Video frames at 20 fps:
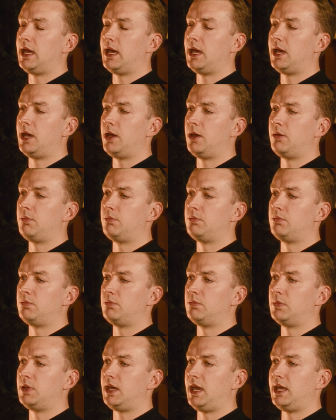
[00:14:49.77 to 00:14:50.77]

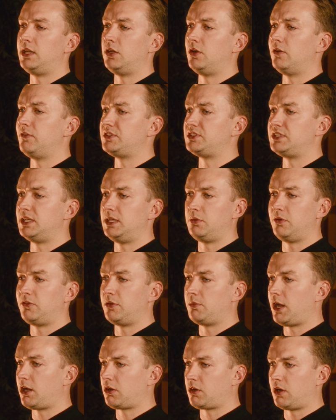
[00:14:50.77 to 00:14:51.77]
And then obviously with the
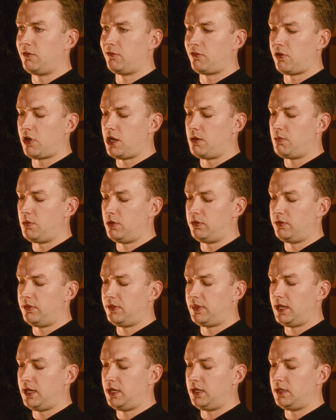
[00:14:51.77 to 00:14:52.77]
macro environment,
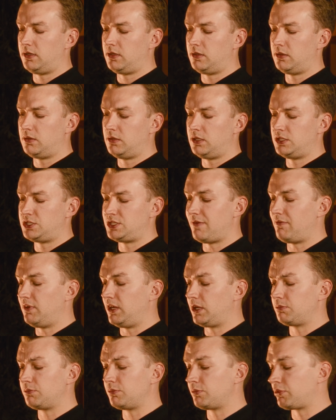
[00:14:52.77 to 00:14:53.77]
then it's
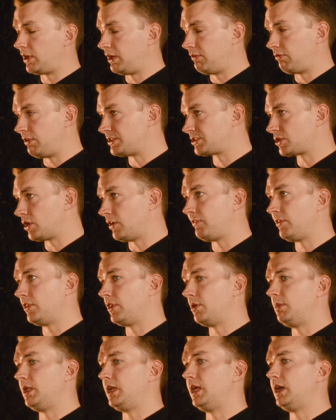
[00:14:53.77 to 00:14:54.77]
generally pretty risk off at
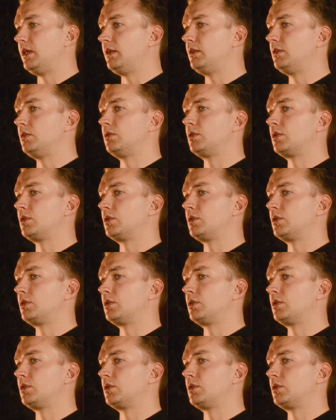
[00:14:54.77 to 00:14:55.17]
the minute.